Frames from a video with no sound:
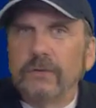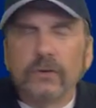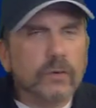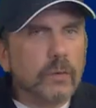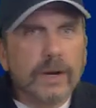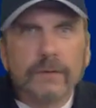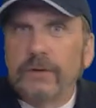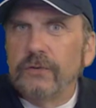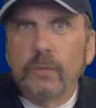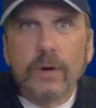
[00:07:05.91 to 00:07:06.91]
to do whatever it
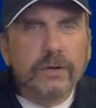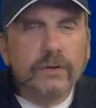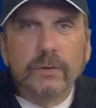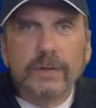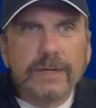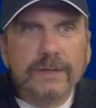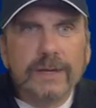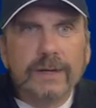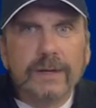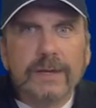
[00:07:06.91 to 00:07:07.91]
is you want to do with that
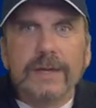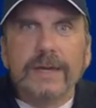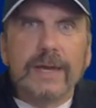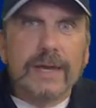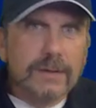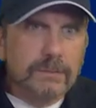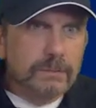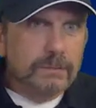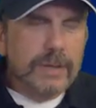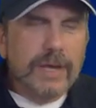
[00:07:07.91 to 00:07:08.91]
data and
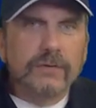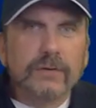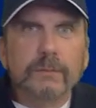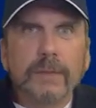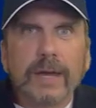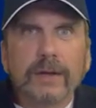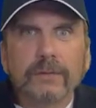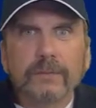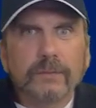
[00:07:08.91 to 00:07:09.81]
pass back